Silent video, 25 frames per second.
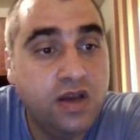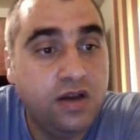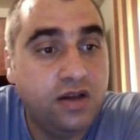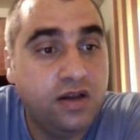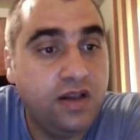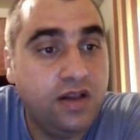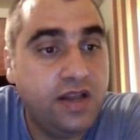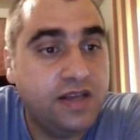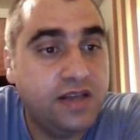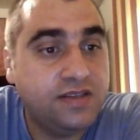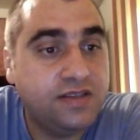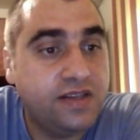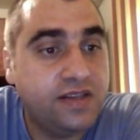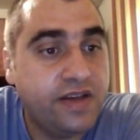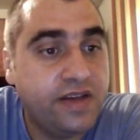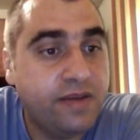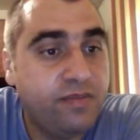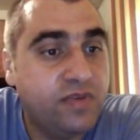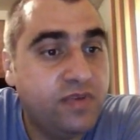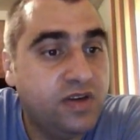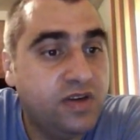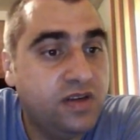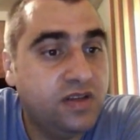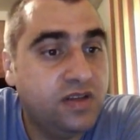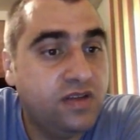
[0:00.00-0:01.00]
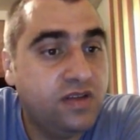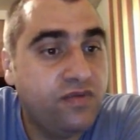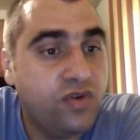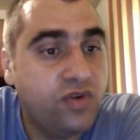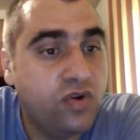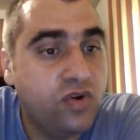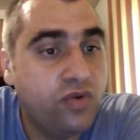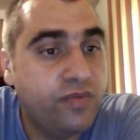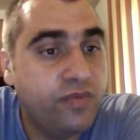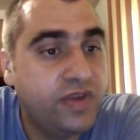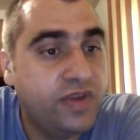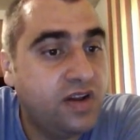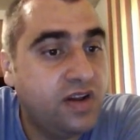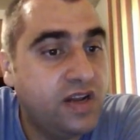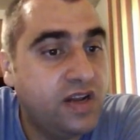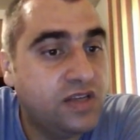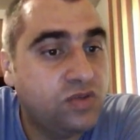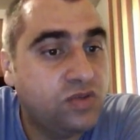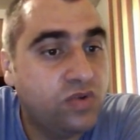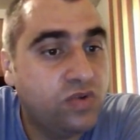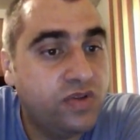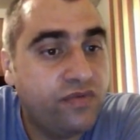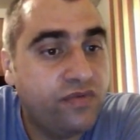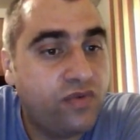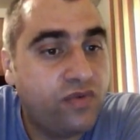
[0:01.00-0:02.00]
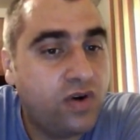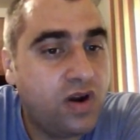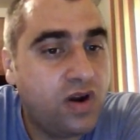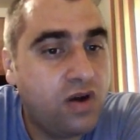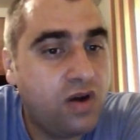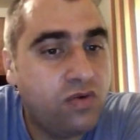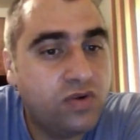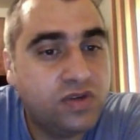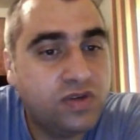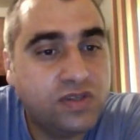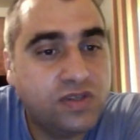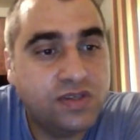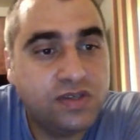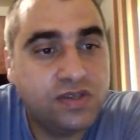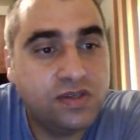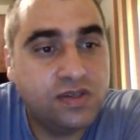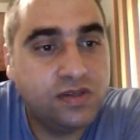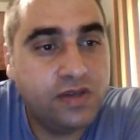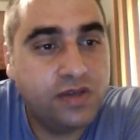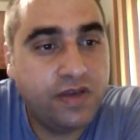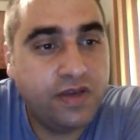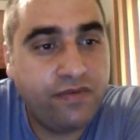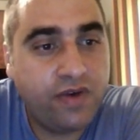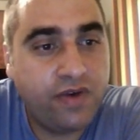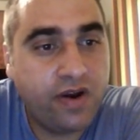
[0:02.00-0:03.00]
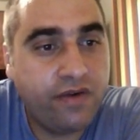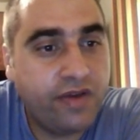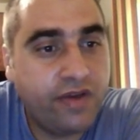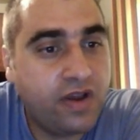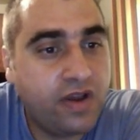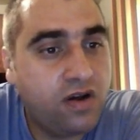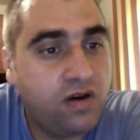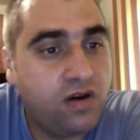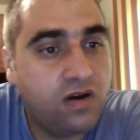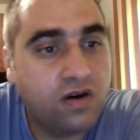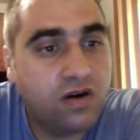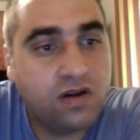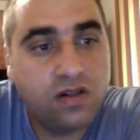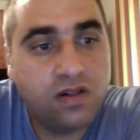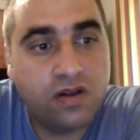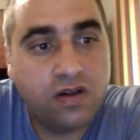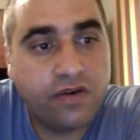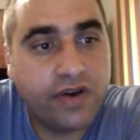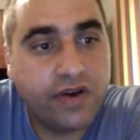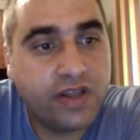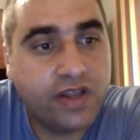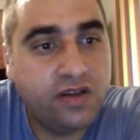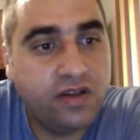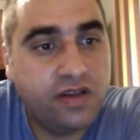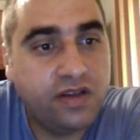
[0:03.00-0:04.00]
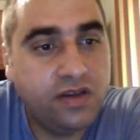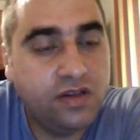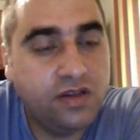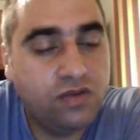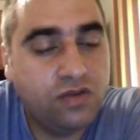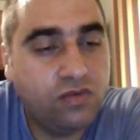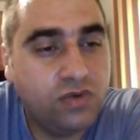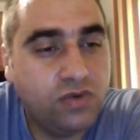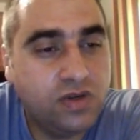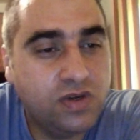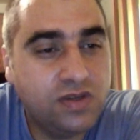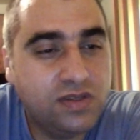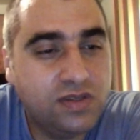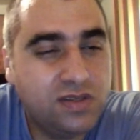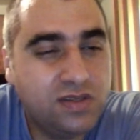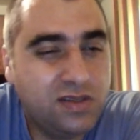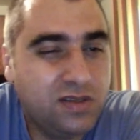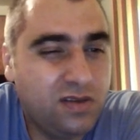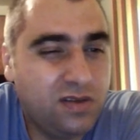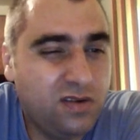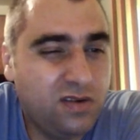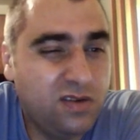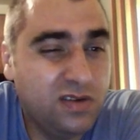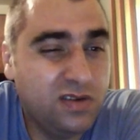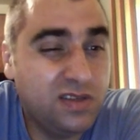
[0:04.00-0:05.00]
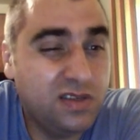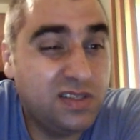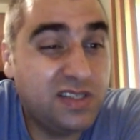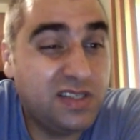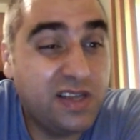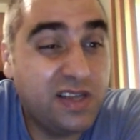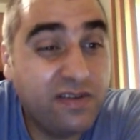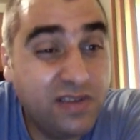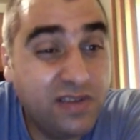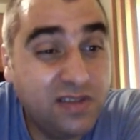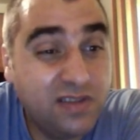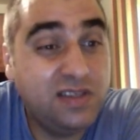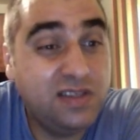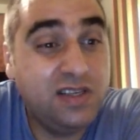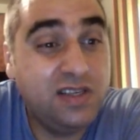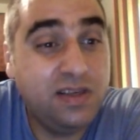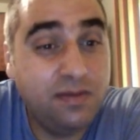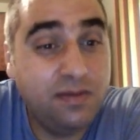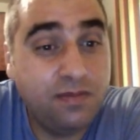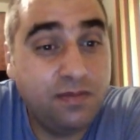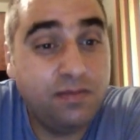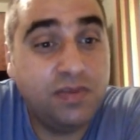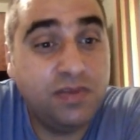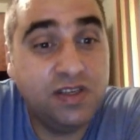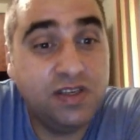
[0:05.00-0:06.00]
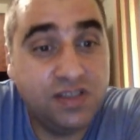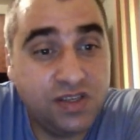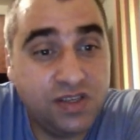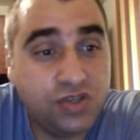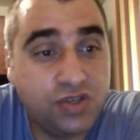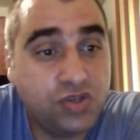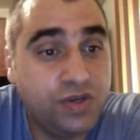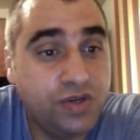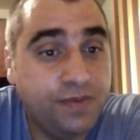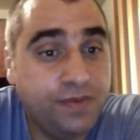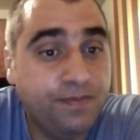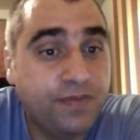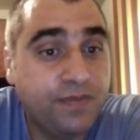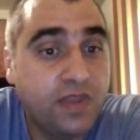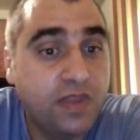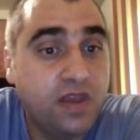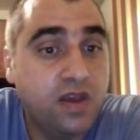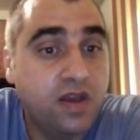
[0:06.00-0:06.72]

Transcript: Last time the volume in the last 24 hours, if I recall correctly, it was on a 17 position.